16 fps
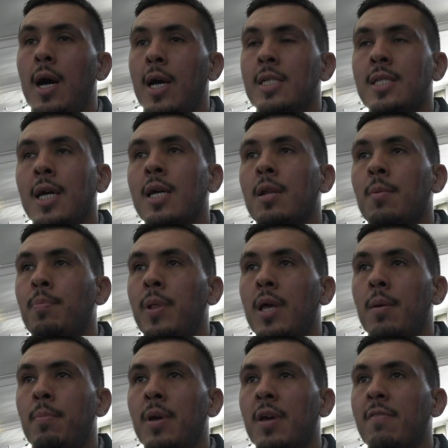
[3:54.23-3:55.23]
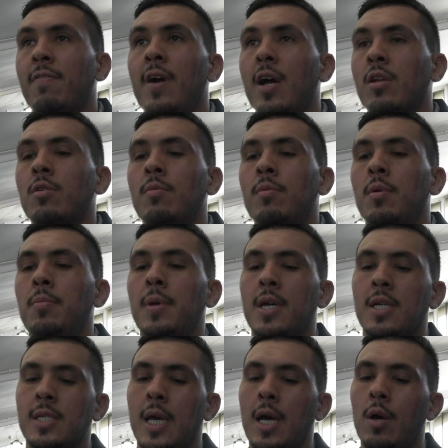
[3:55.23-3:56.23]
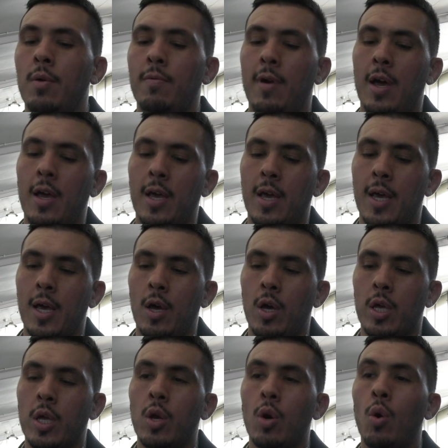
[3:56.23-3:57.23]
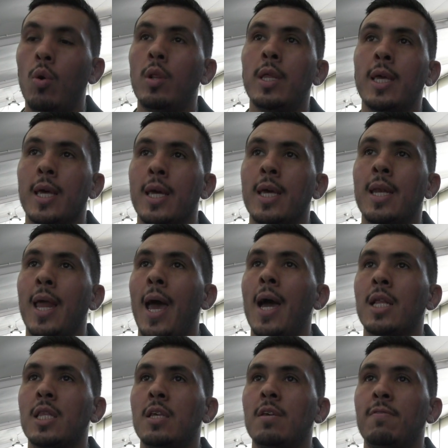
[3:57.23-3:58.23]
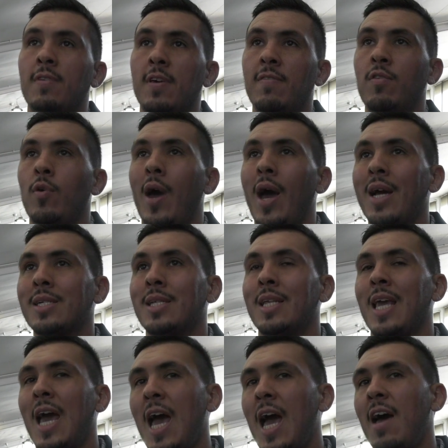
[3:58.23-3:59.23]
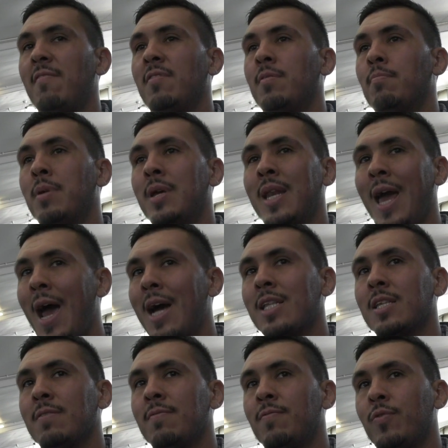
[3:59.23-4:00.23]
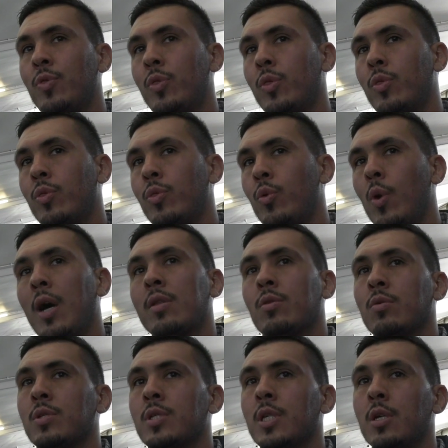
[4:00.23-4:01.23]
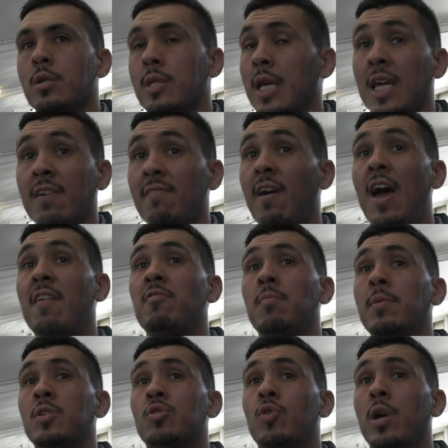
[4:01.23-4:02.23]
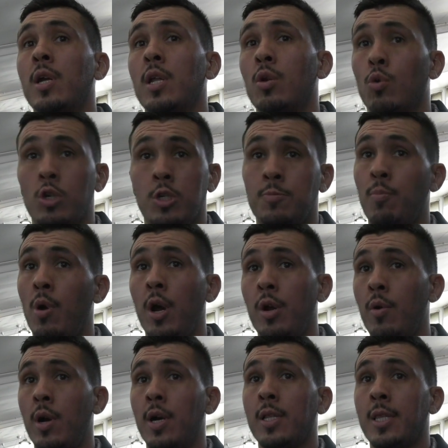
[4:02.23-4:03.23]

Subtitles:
it's not going to play a big factor in me because you're only inactive if you actually haven't been active throughout those years. Like, if I haven't been training or sparring or